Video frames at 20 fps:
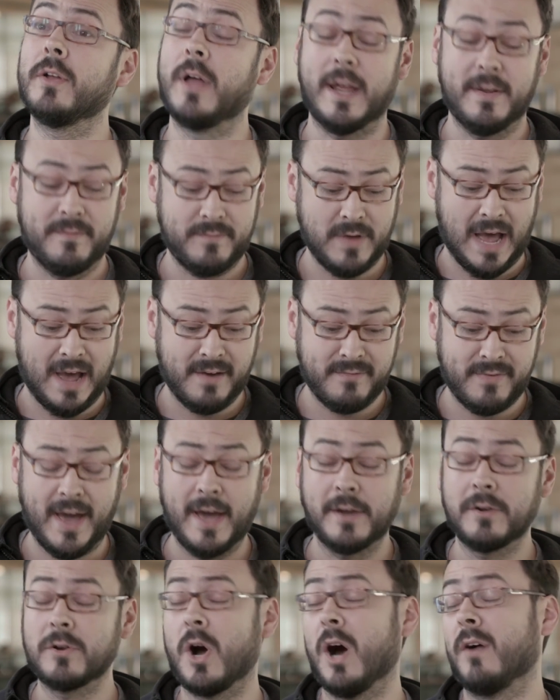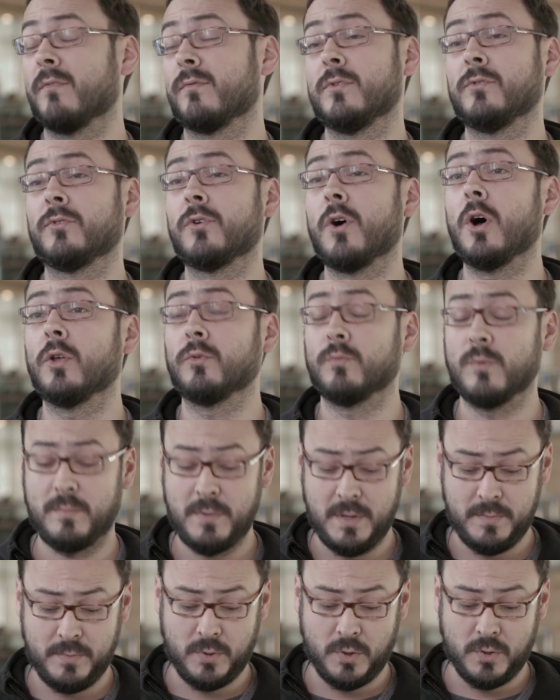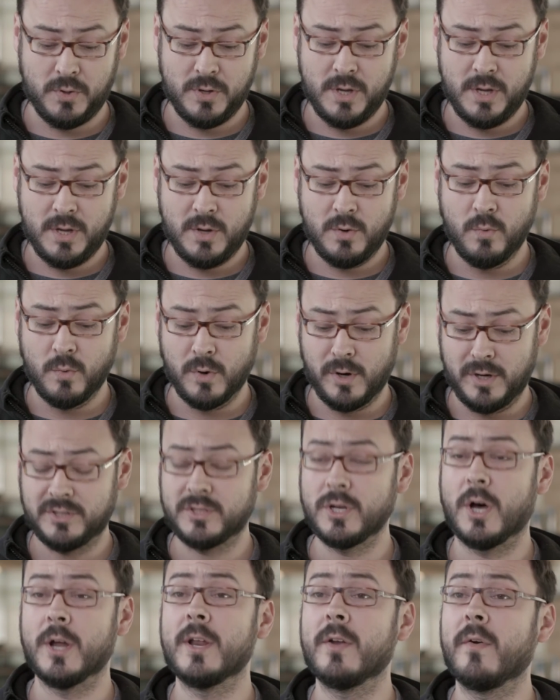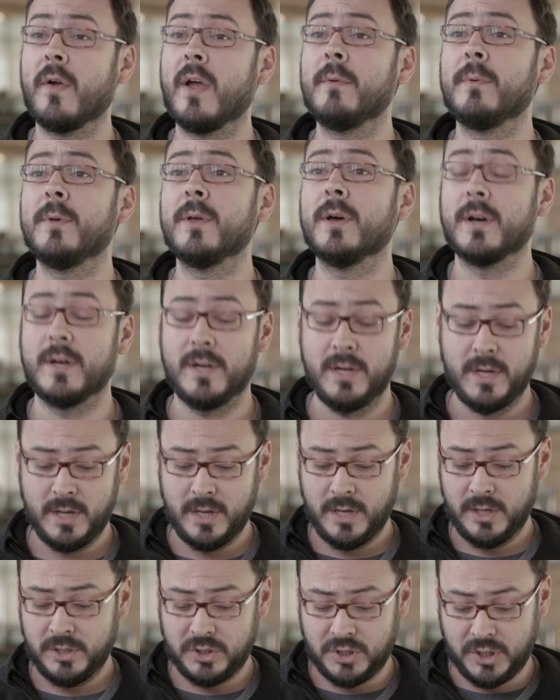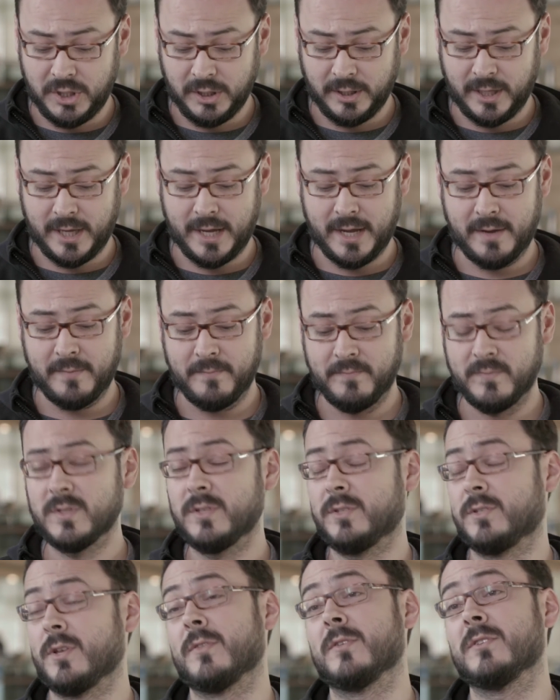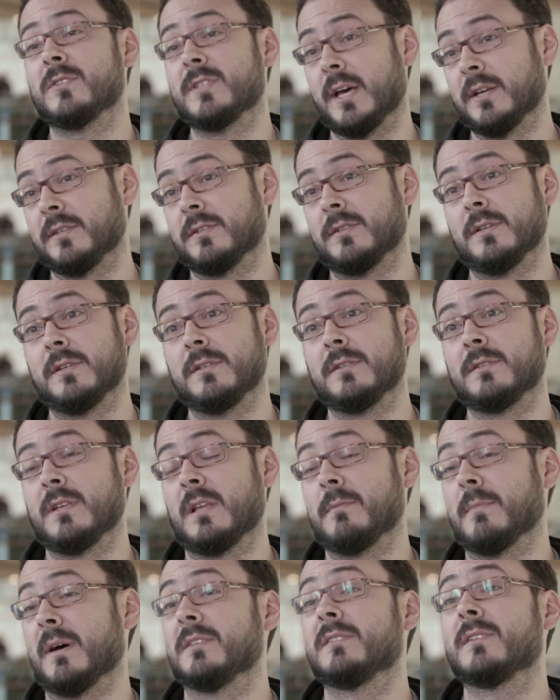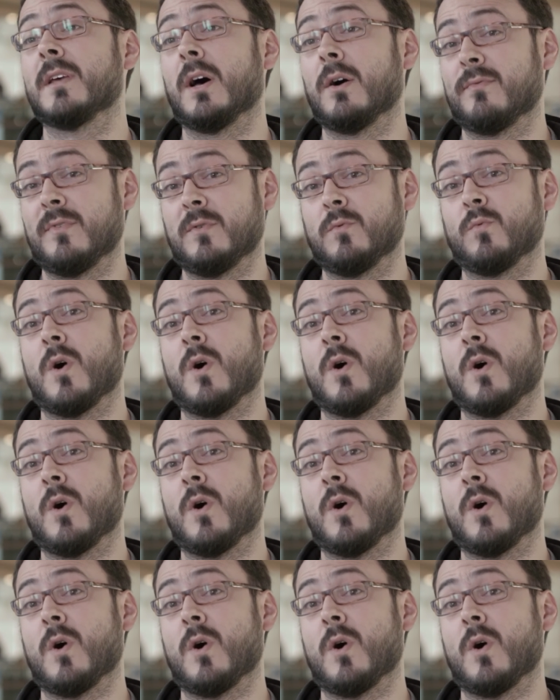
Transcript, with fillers: I, I've had conference calls with people who are in Saudi Arabia, Chile, southern Texas, and myself in